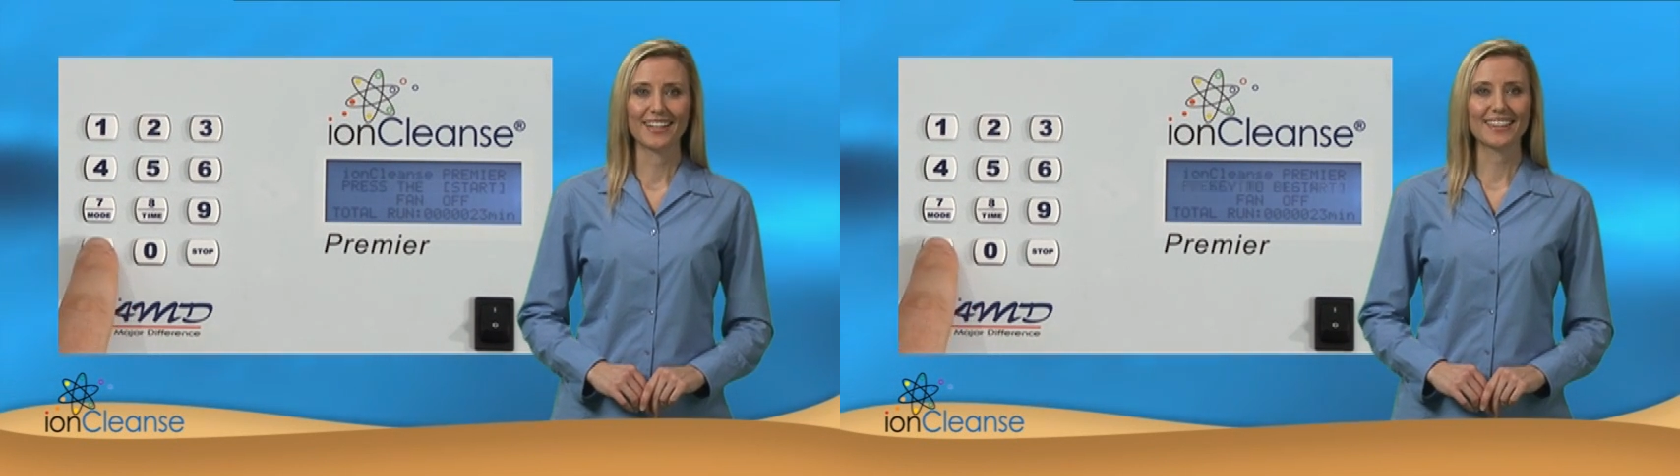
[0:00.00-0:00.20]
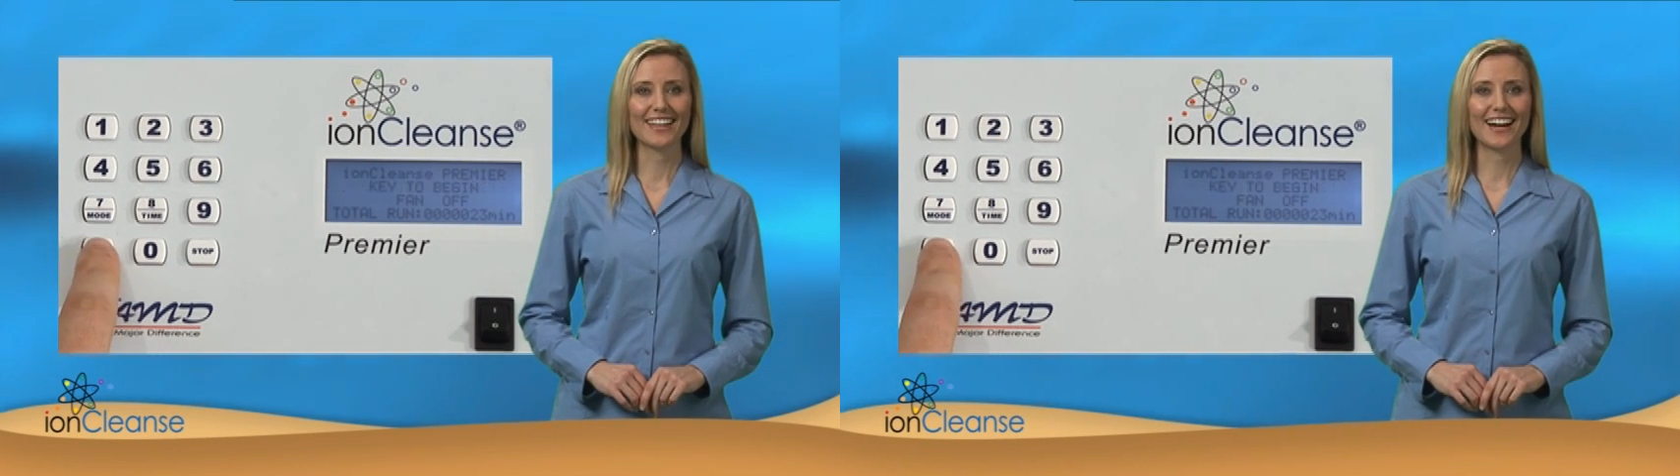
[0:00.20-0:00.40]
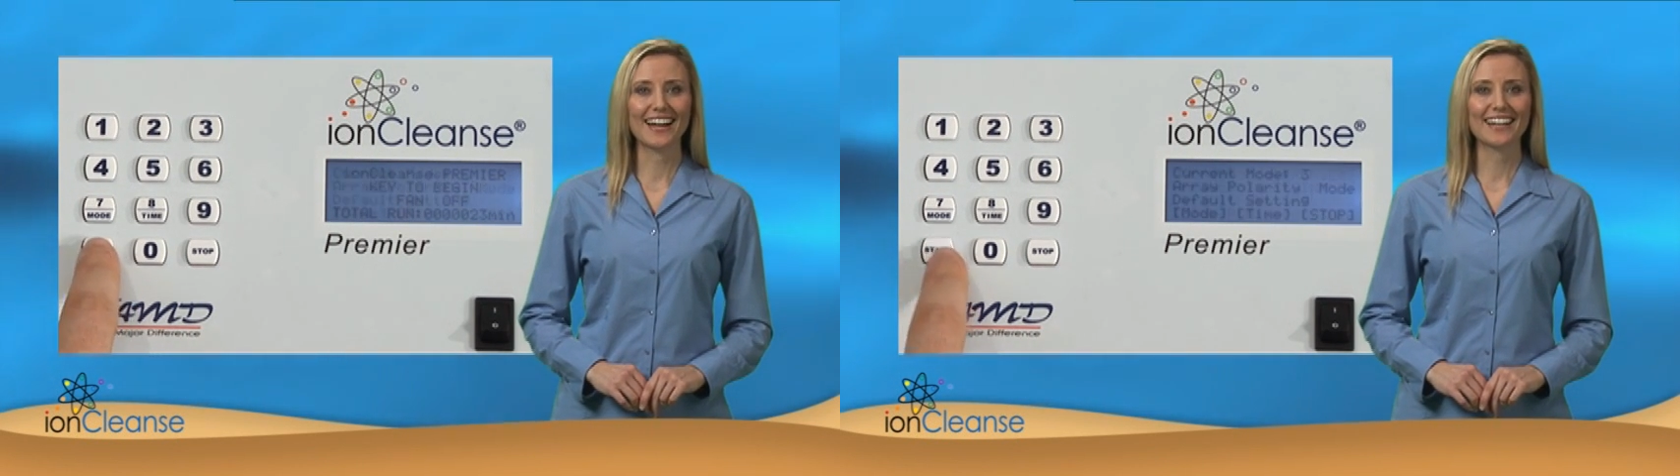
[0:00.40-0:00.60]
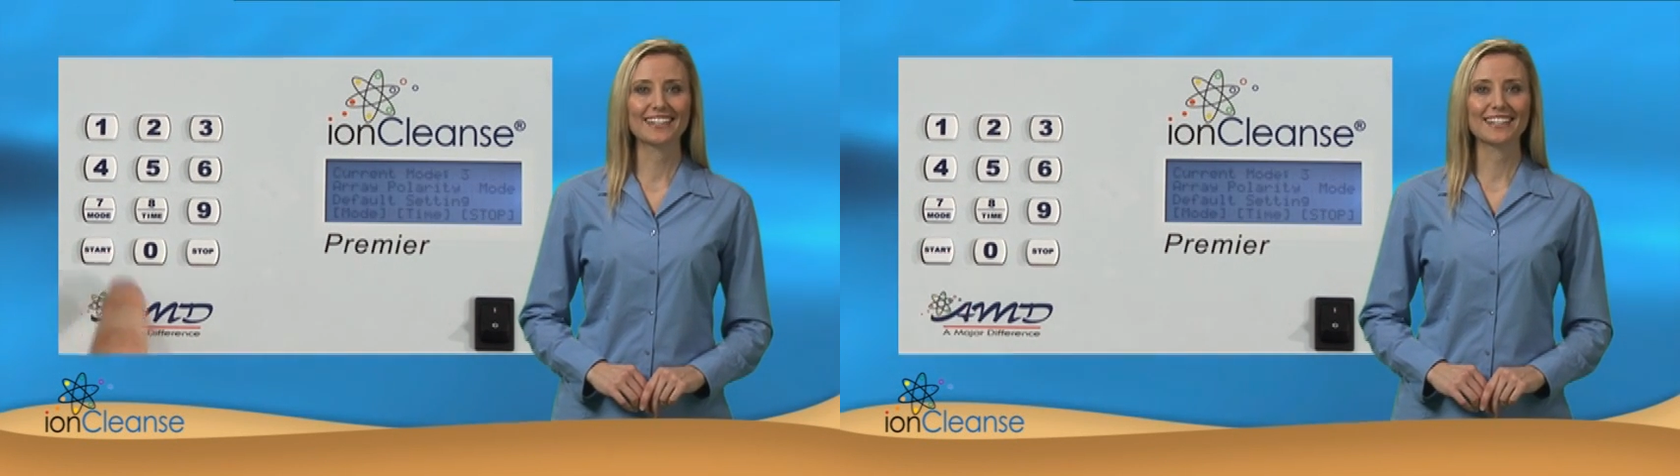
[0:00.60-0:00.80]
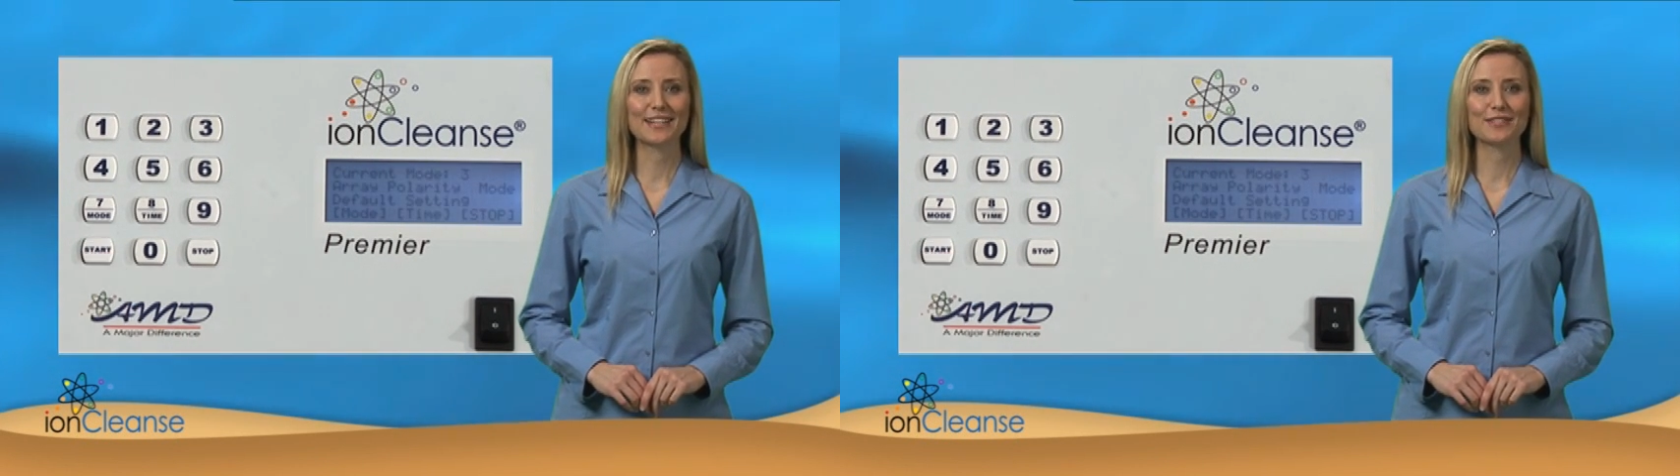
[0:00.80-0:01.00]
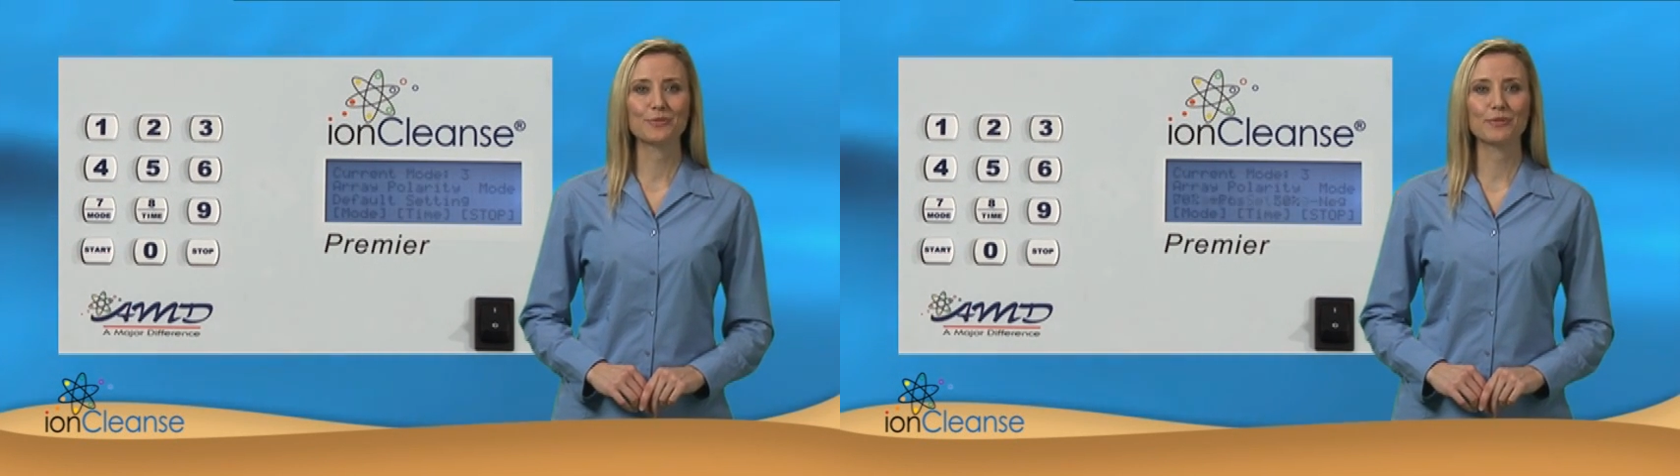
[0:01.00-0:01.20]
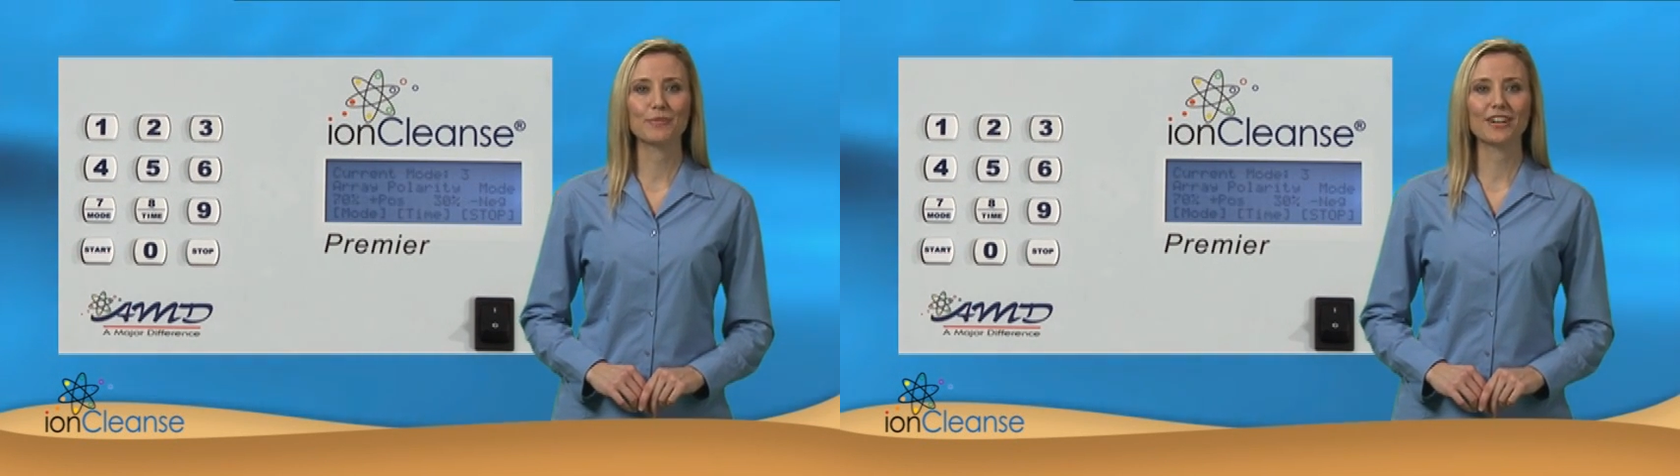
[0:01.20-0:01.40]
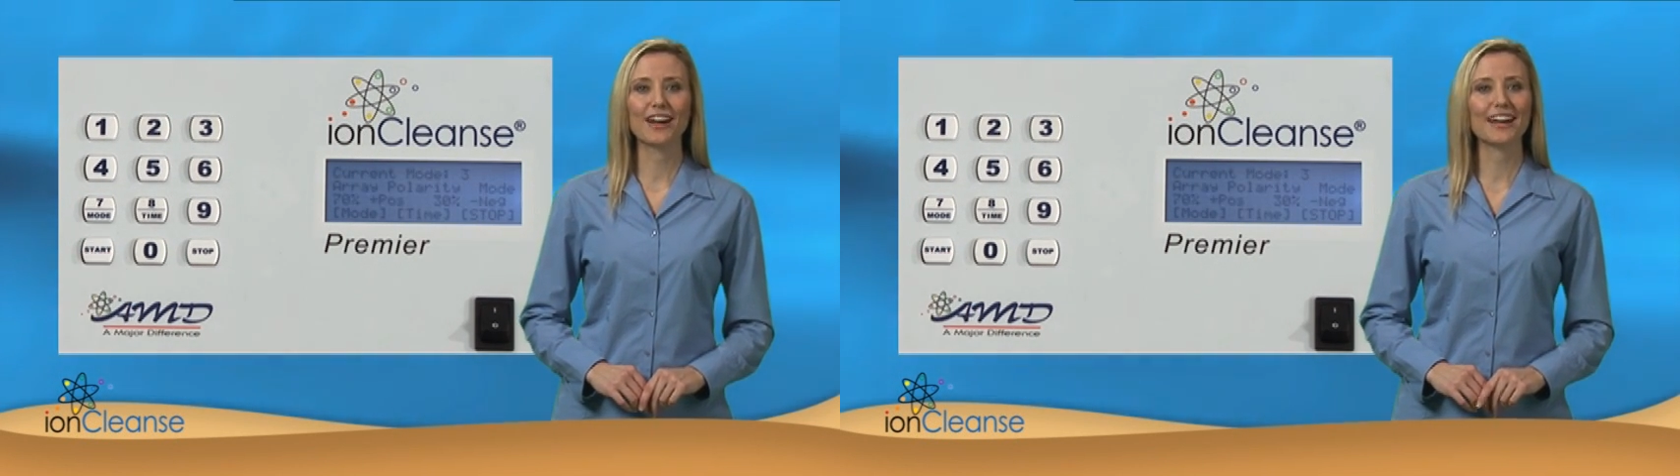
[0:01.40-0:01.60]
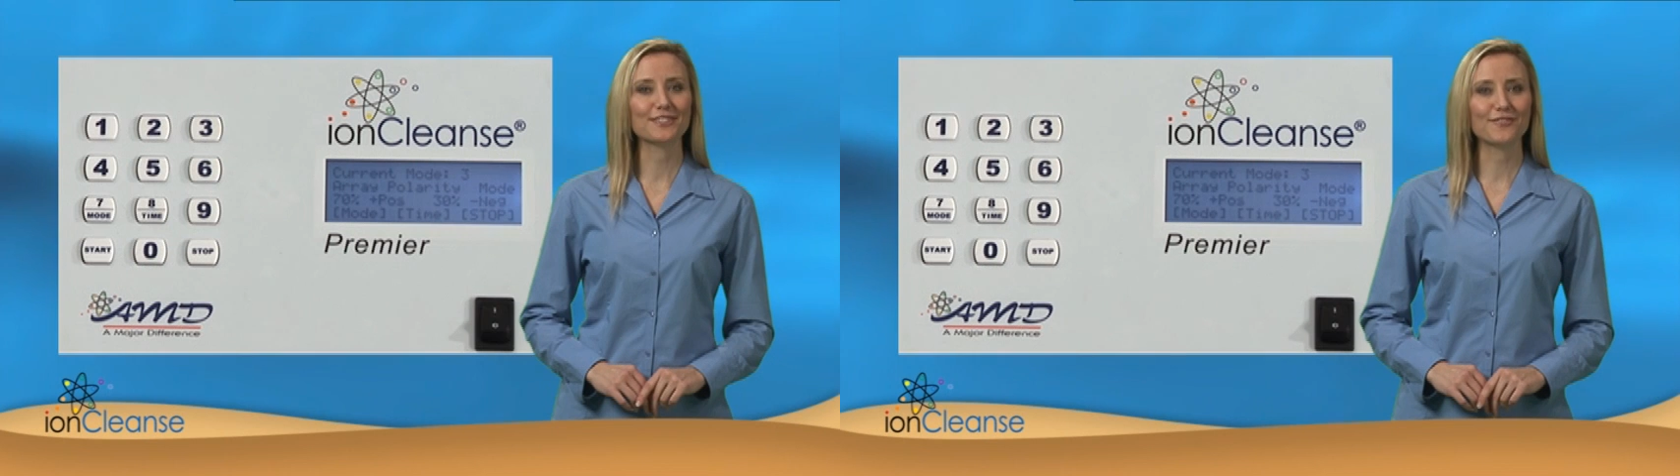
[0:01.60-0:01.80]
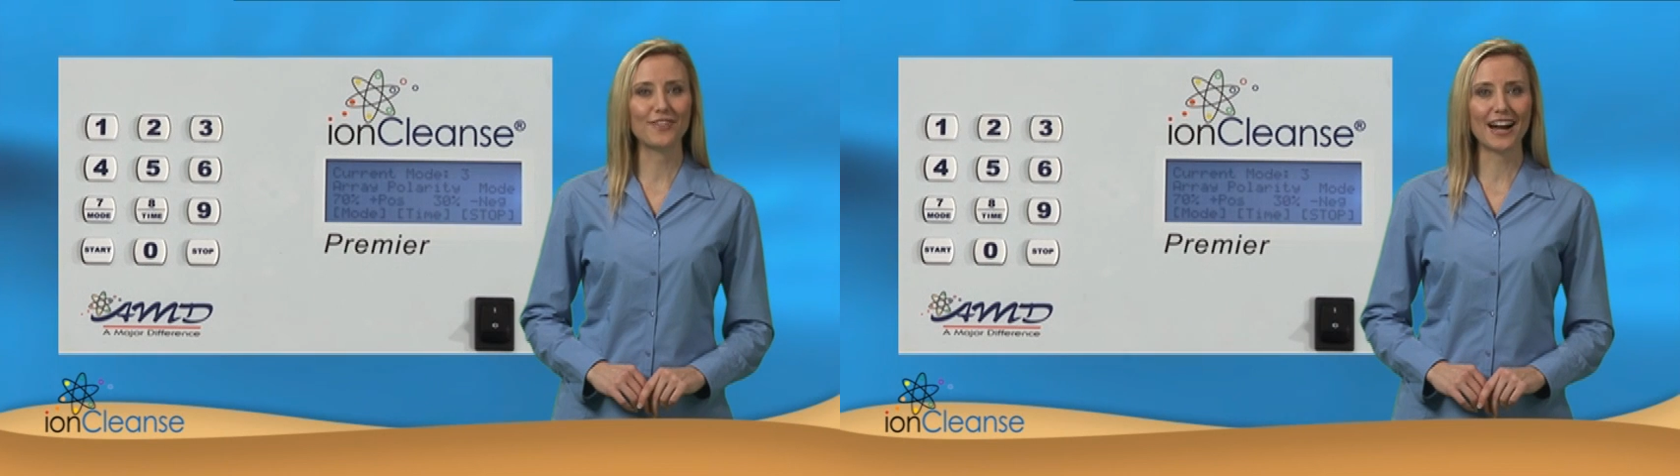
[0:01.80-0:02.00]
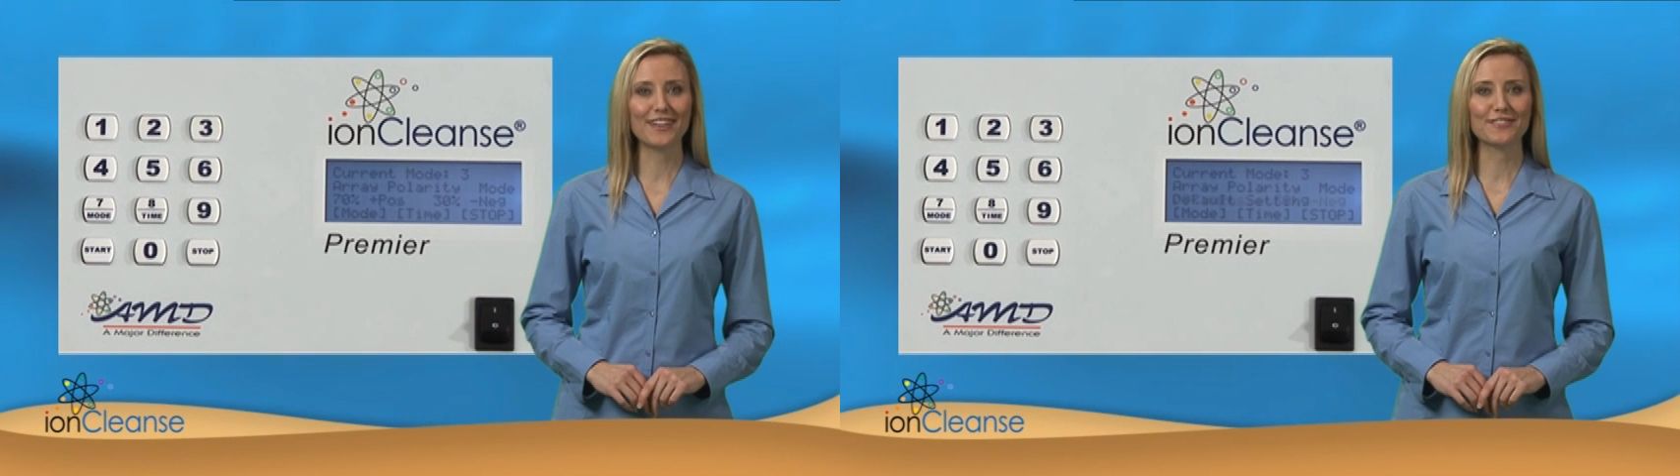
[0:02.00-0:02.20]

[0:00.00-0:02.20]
The IonCleanse Premier has 5